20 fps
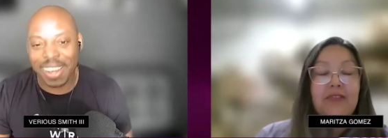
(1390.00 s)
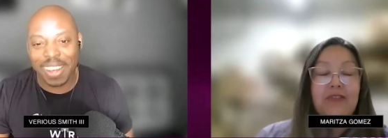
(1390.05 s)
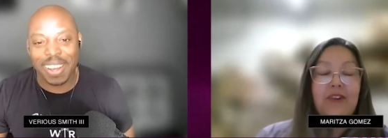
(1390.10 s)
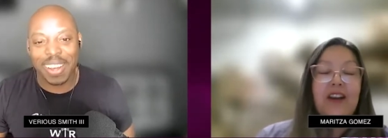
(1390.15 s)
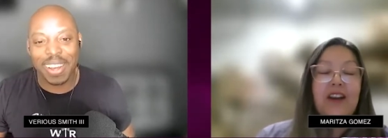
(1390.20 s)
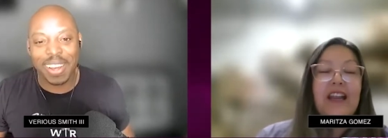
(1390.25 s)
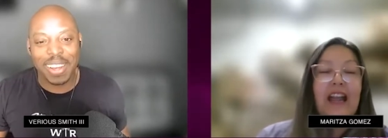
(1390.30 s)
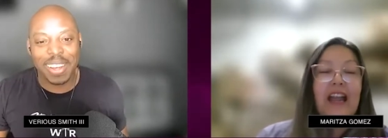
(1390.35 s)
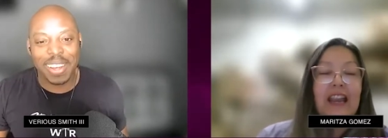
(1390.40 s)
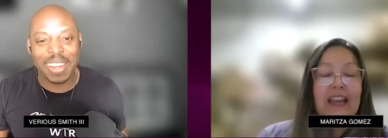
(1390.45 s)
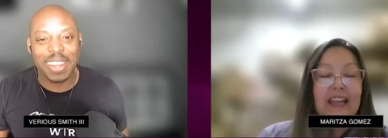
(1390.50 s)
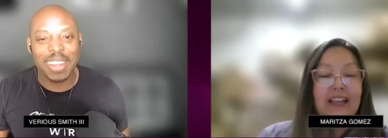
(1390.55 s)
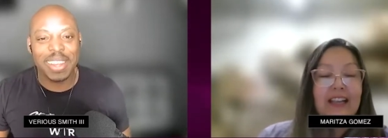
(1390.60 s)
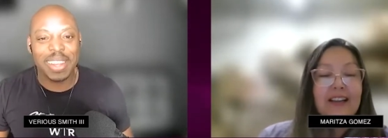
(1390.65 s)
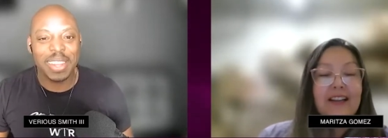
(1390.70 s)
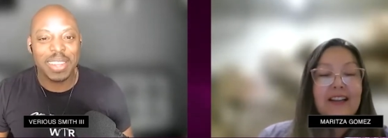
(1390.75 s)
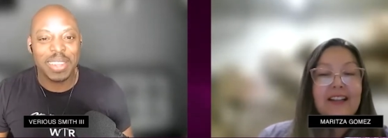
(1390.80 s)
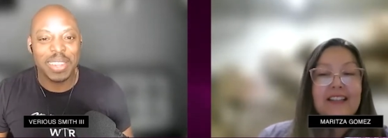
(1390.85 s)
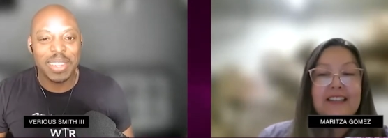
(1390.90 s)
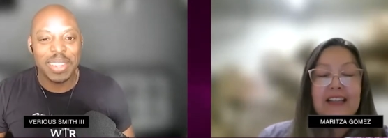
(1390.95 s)
Speaker 1: for getting
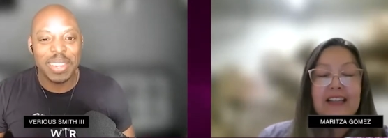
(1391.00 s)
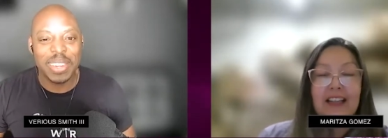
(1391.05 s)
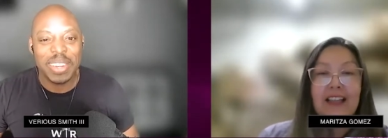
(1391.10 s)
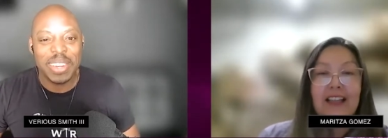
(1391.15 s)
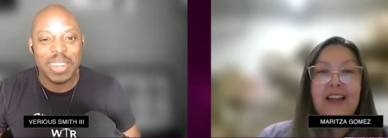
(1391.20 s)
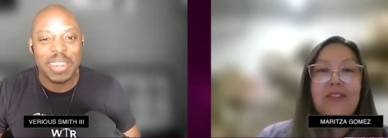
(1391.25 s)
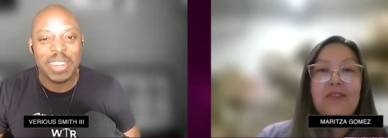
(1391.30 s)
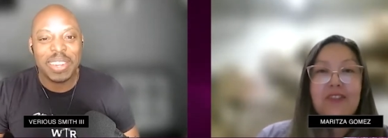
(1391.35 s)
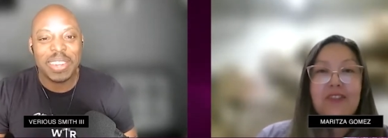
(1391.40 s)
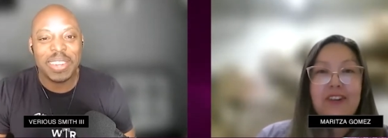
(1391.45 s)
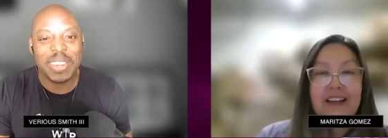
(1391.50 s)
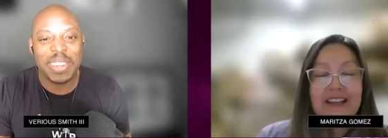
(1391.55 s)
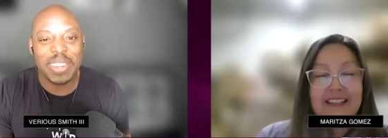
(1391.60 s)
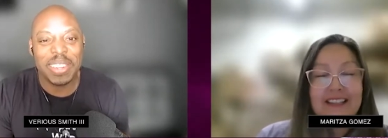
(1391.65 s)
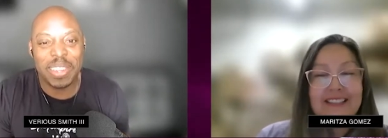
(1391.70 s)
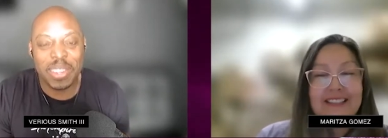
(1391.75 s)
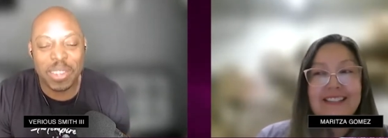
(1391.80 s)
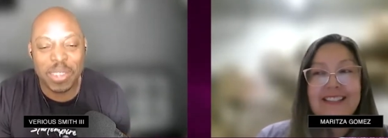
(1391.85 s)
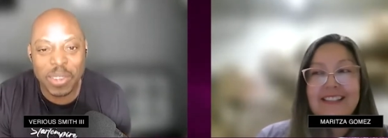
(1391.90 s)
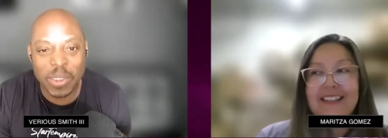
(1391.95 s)

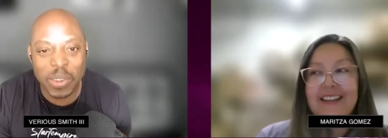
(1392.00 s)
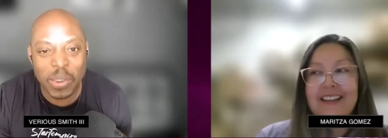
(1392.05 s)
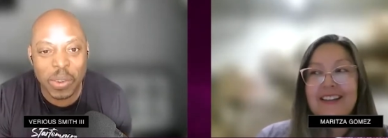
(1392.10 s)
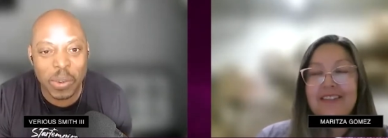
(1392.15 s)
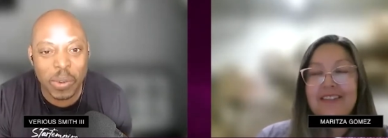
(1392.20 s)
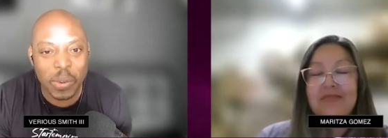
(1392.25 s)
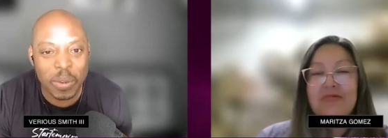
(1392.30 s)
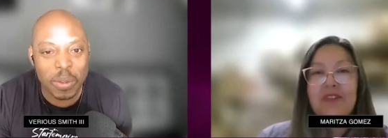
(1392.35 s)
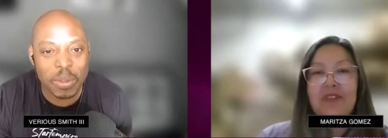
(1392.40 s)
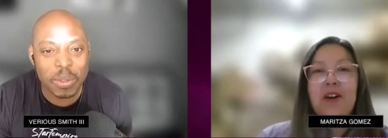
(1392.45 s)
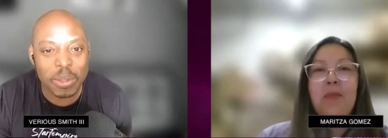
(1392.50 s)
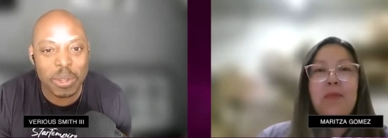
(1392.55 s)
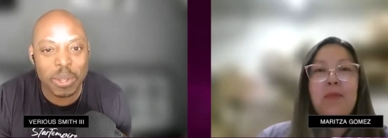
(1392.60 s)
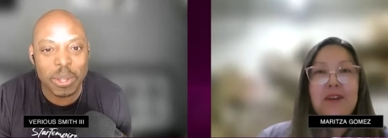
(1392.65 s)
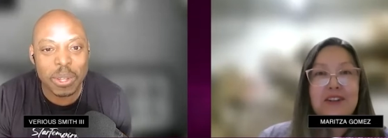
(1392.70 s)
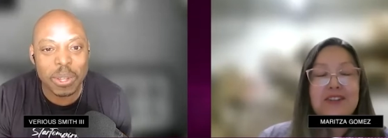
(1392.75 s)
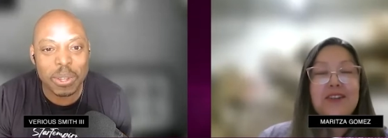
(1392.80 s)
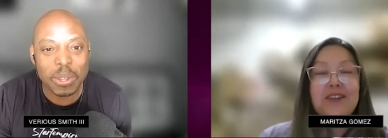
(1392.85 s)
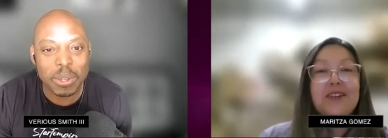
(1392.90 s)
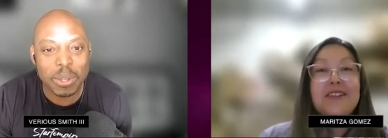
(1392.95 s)
deliveries,
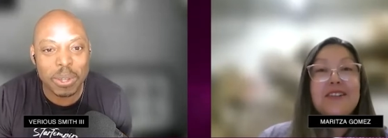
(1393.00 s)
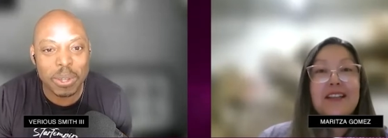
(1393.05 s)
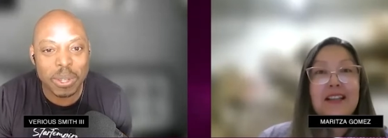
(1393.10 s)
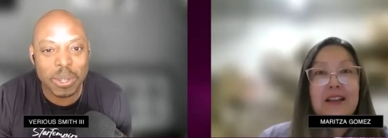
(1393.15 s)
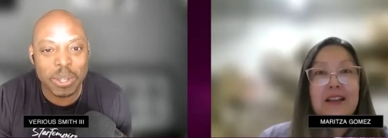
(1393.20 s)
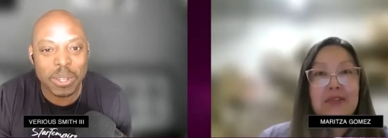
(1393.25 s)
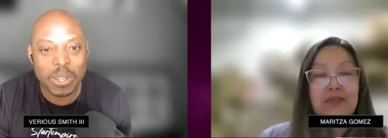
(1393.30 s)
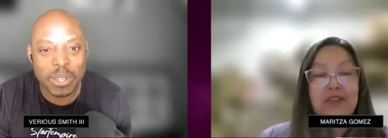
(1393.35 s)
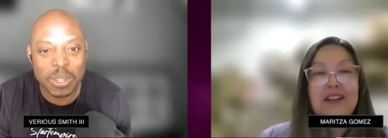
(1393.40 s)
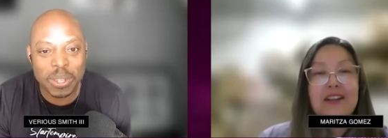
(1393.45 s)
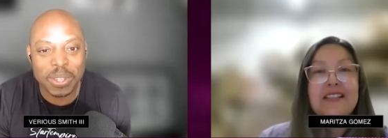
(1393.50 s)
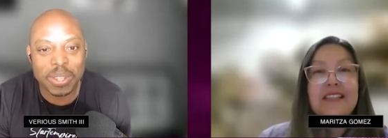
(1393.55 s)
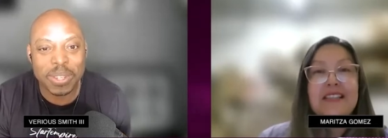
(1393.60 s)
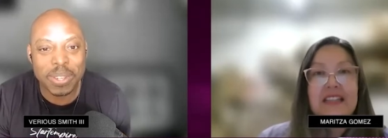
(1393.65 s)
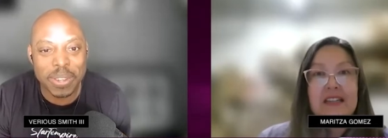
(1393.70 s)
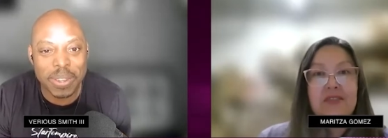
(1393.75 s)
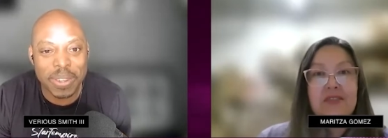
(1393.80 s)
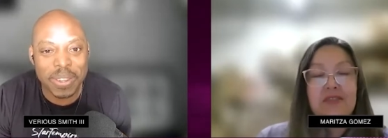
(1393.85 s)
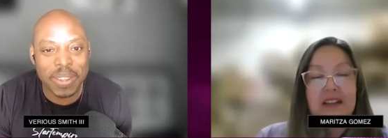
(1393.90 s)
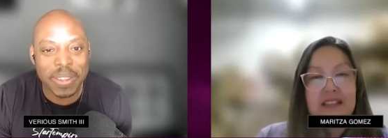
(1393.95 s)
commercial deliveries in a
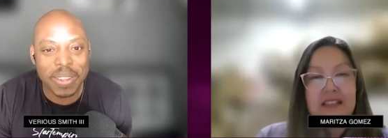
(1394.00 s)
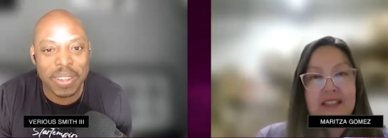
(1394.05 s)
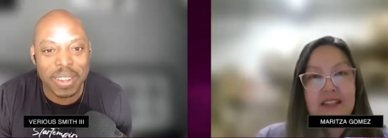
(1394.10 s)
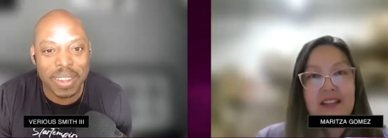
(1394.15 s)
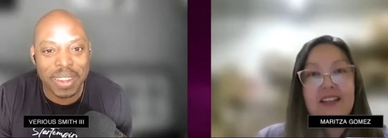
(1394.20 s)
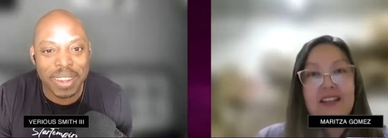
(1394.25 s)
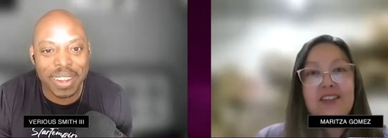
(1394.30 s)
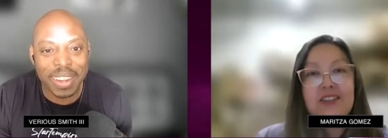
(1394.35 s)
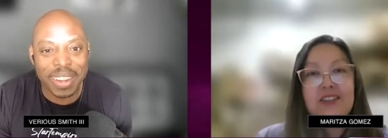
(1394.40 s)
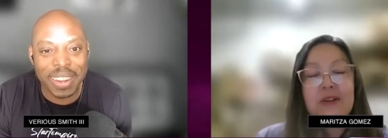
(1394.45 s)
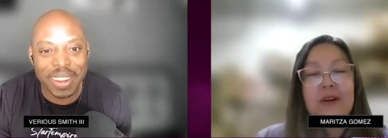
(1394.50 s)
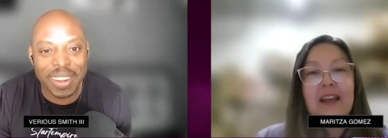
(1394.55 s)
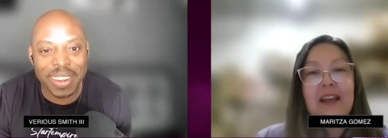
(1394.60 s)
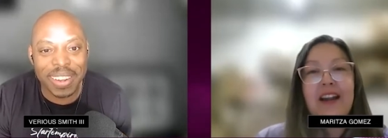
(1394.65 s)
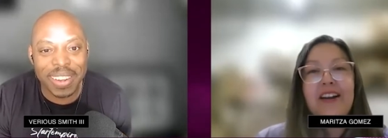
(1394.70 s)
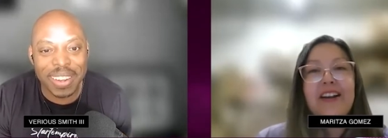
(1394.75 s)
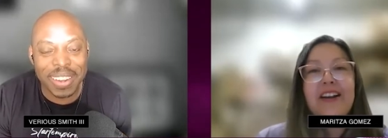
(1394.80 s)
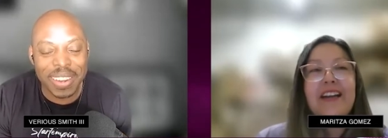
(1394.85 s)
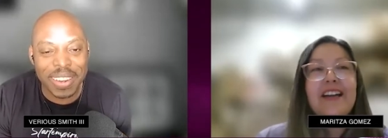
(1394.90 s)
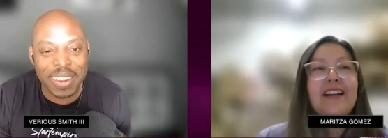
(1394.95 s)
residential
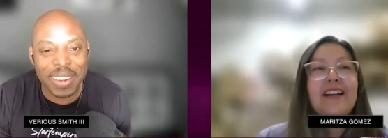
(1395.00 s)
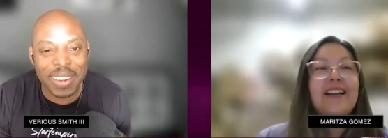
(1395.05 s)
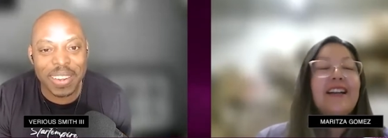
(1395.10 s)
area.